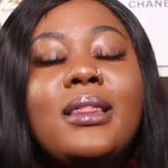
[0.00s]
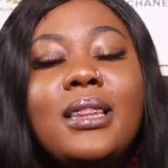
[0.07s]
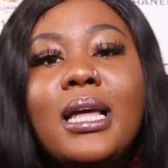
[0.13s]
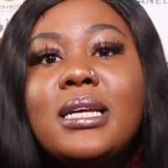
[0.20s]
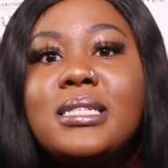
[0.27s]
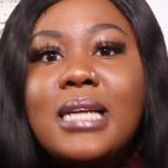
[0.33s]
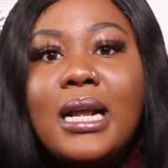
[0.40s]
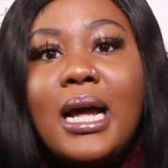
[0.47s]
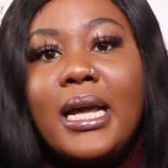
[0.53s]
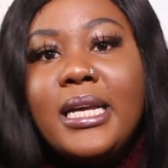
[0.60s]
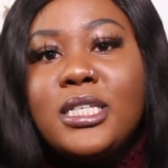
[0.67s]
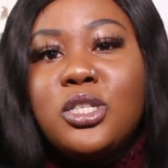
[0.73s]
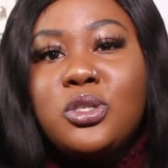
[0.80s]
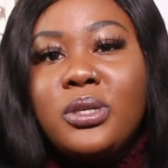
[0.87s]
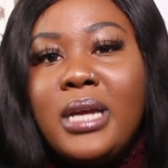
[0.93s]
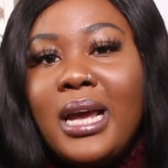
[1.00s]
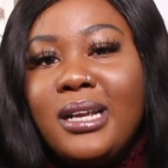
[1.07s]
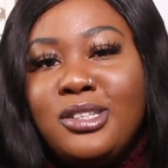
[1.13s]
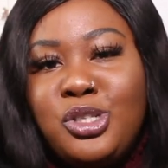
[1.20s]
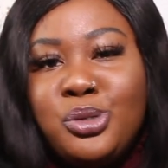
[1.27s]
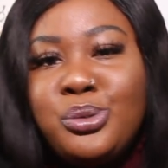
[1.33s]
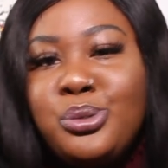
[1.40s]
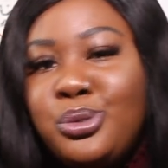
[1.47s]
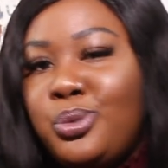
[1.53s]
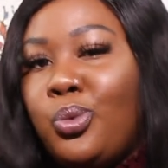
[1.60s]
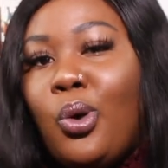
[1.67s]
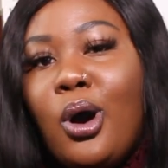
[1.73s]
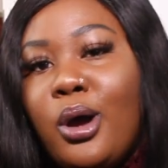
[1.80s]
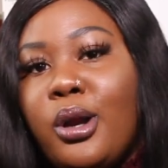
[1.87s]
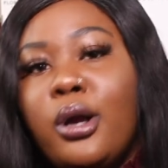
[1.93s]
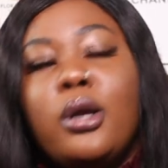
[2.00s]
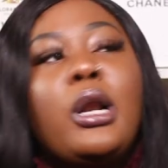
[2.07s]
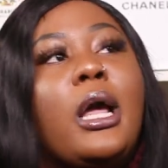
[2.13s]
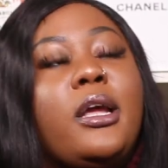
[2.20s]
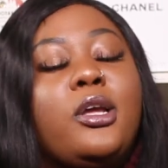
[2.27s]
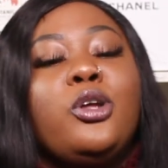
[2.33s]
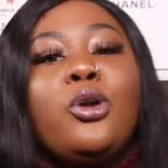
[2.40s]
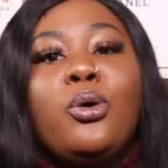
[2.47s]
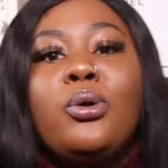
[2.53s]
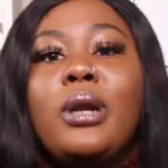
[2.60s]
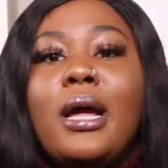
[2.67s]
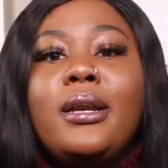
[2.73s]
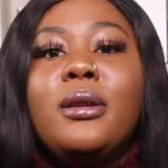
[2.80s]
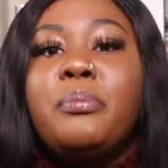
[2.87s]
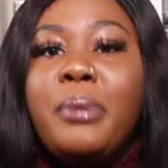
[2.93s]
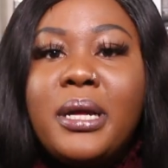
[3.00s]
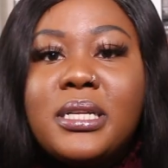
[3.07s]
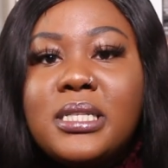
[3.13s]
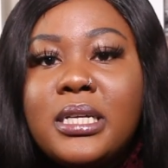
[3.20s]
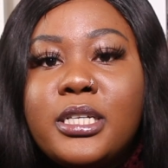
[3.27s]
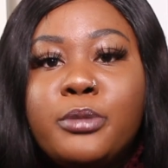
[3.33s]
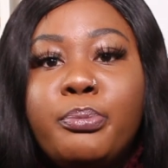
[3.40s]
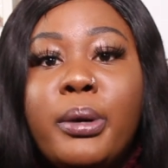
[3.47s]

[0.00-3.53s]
things that are easy to get, juice, water, like, you know, like the basics.